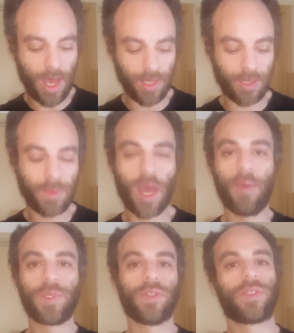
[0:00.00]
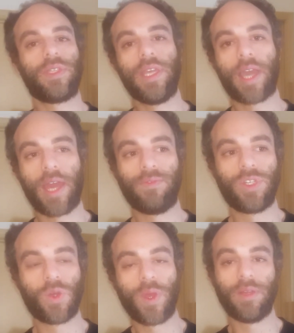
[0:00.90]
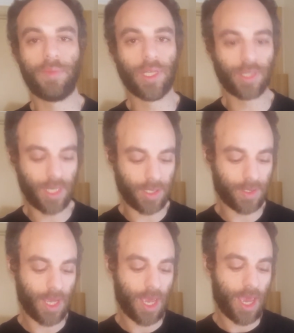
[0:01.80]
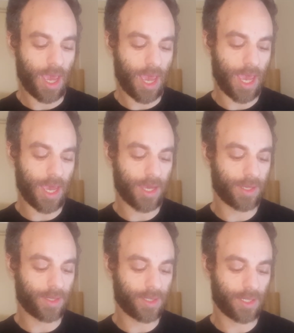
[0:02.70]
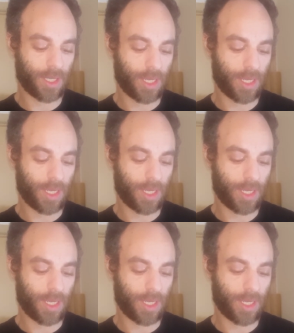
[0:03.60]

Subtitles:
Sometimes you'll see kind of joined abilities, and